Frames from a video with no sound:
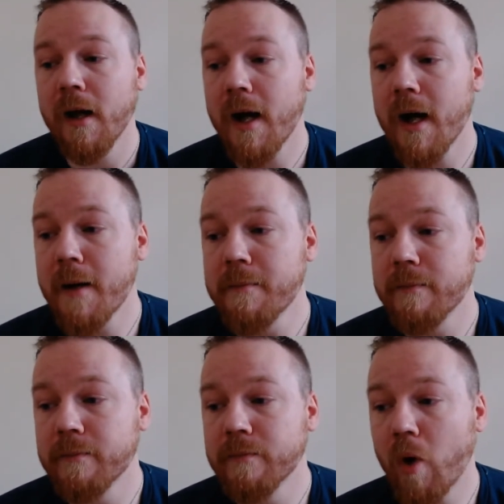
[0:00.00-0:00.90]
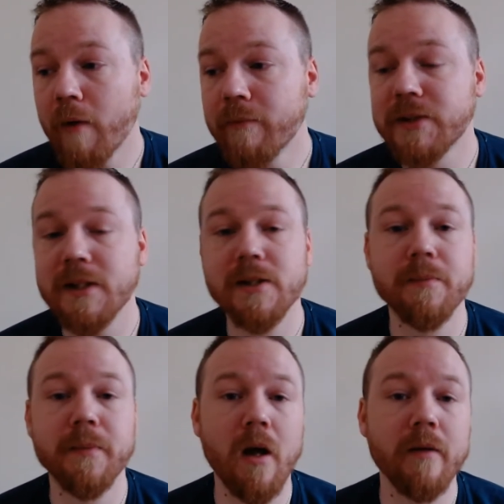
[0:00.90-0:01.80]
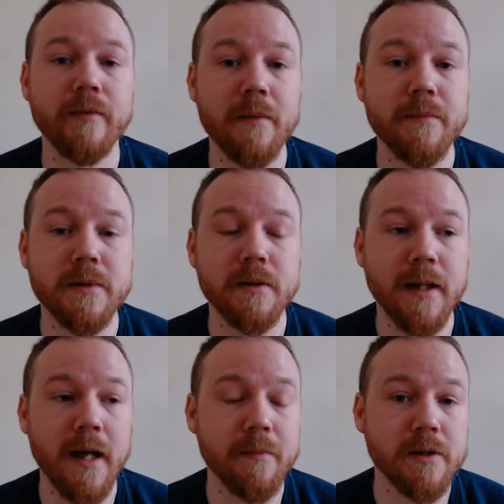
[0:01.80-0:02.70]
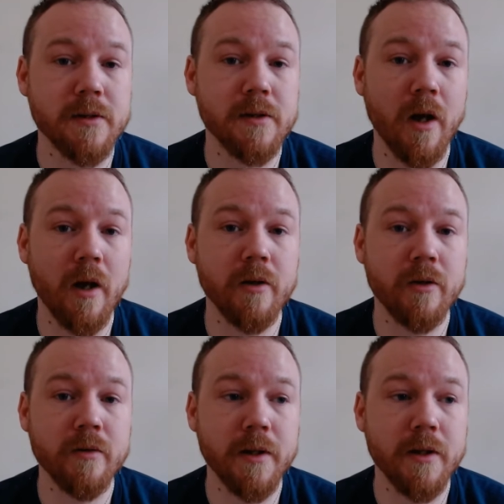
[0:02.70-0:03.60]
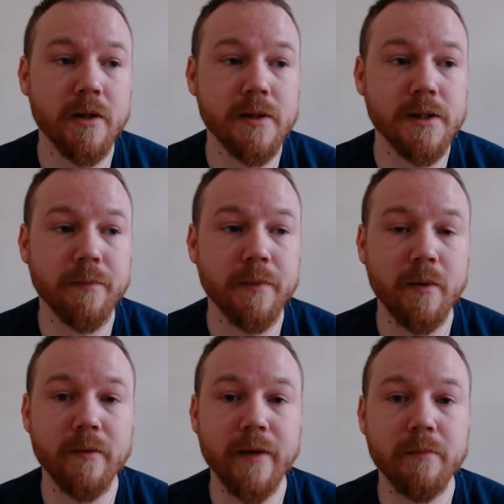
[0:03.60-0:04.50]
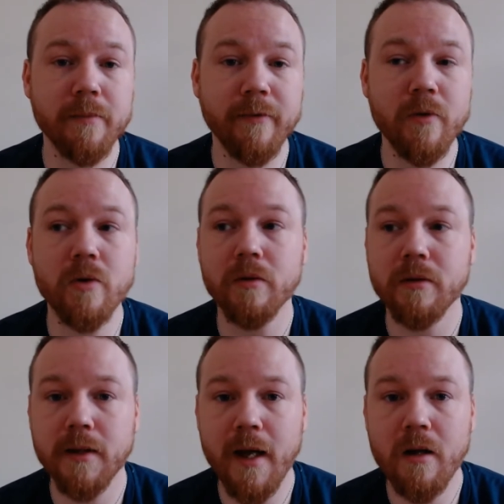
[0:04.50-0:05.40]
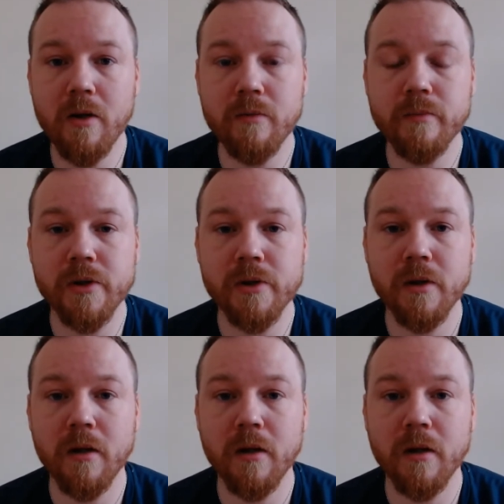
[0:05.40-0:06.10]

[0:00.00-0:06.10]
Obviously, it's something that I've kept an eye on, because it's something we've had before. Care homes.